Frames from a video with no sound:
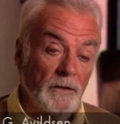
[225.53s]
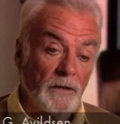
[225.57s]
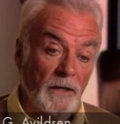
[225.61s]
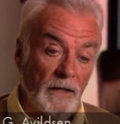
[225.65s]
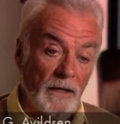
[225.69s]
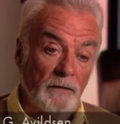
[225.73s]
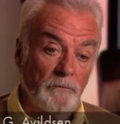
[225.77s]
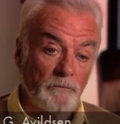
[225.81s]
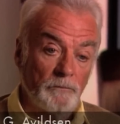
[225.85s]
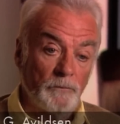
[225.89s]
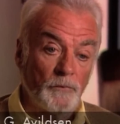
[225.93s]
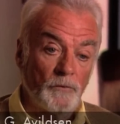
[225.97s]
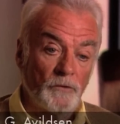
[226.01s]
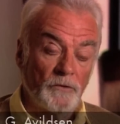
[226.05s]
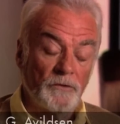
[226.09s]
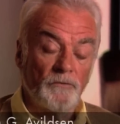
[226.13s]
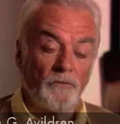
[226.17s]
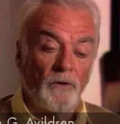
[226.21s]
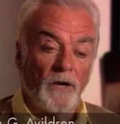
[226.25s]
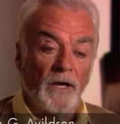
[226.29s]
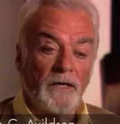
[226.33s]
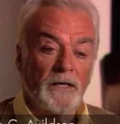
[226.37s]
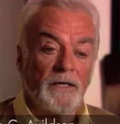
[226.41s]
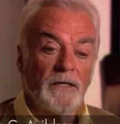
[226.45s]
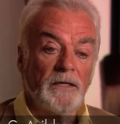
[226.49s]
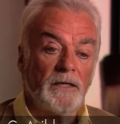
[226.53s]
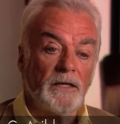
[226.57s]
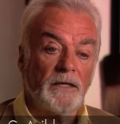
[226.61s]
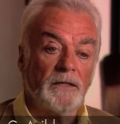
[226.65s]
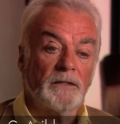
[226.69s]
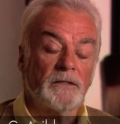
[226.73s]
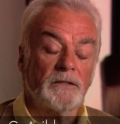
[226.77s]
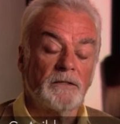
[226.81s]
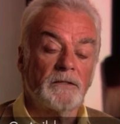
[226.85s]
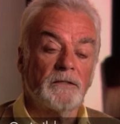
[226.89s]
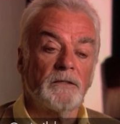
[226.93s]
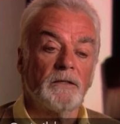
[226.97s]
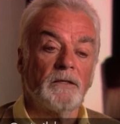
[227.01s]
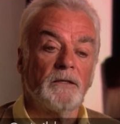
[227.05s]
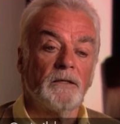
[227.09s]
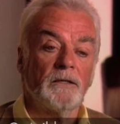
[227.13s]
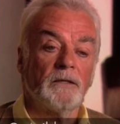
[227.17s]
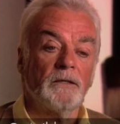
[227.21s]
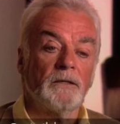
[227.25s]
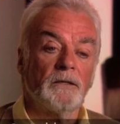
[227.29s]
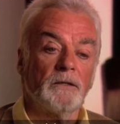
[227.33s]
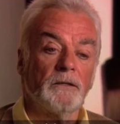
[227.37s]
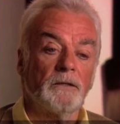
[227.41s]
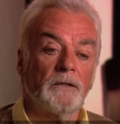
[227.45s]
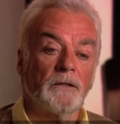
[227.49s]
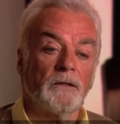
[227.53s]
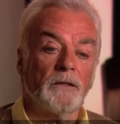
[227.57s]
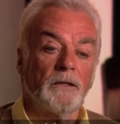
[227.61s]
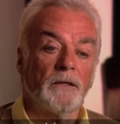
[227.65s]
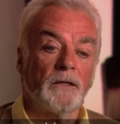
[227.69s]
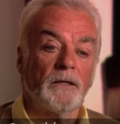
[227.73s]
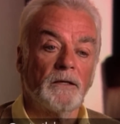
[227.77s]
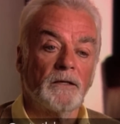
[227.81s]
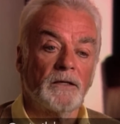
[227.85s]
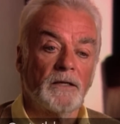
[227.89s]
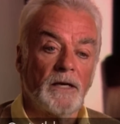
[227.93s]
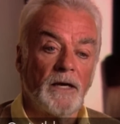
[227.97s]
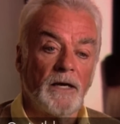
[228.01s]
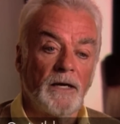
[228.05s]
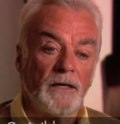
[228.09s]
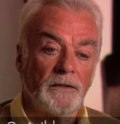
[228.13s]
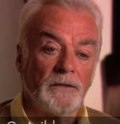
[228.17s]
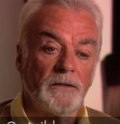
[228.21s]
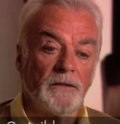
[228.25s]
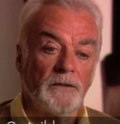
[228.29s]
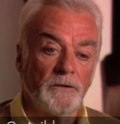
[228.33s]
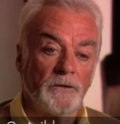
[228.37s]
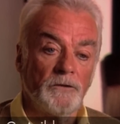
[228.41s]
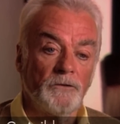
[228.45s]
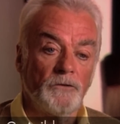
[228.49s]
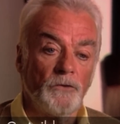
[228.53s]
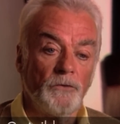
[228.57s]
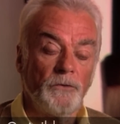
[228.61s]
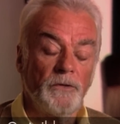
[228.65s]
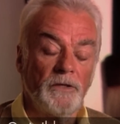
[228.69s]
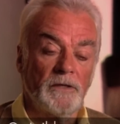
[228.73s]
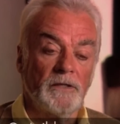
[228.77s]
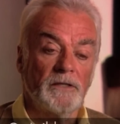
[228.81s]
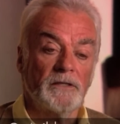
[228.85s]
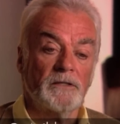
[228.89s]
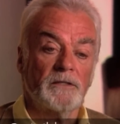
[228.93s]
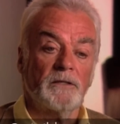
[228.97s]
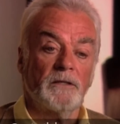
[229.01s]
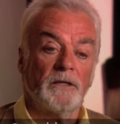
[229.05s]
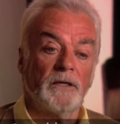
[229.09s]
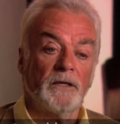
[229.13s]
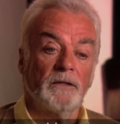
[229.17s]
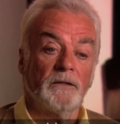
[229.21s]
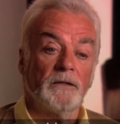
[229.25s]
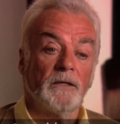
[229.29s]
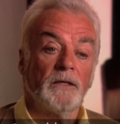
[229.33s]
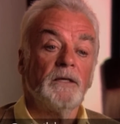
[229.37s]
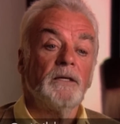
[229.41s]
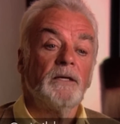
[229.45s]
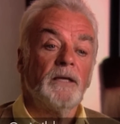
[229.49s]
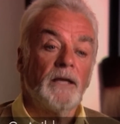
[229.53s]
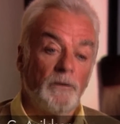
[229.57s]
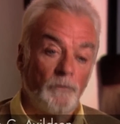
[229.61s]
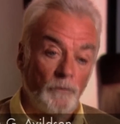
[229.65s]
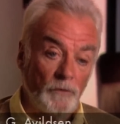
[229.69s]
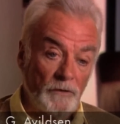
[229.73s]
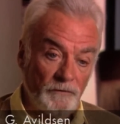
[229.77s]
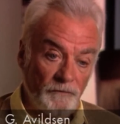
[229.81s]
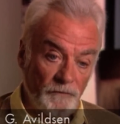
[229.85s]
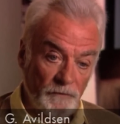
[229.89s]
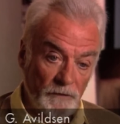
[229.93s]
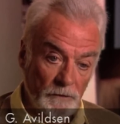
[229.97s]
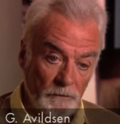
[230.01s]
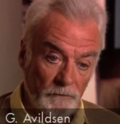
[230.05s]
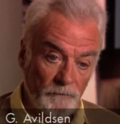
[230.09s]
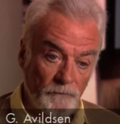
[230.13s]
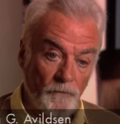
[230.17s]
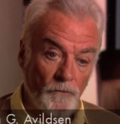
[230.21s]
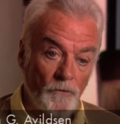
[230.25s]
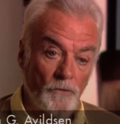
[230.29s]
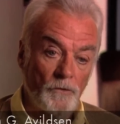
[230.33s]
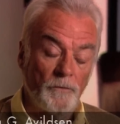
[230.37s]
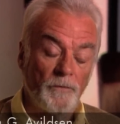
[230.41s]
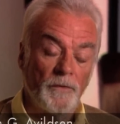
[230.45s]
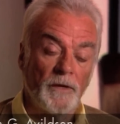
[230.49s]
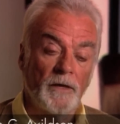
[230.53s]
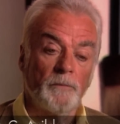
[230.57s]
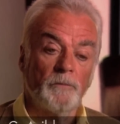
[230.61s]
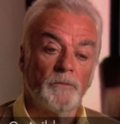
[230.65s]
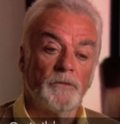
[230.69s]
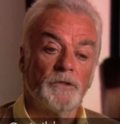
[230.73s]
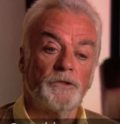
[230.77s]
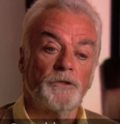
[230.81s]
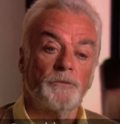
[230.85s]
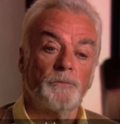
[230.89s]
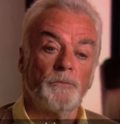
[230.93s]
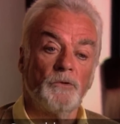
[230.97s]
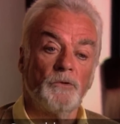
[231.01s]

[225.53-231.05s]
And poor Rocky gets conned into doing this thing. And we feel for him that much